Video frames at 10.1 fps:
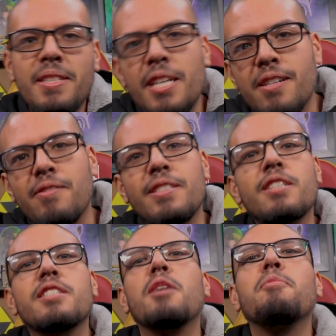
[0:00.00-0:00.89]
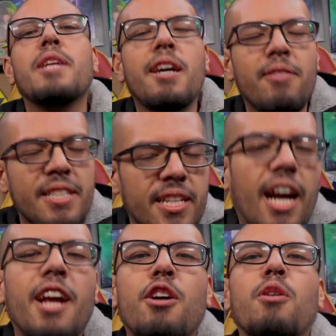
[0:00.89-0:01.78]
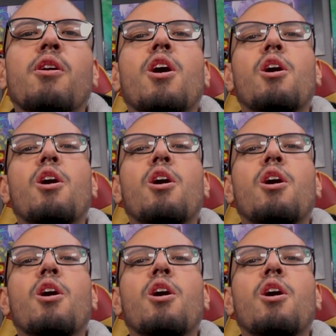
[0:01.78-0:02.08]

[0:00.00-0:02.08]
tell was a thumbnail and title,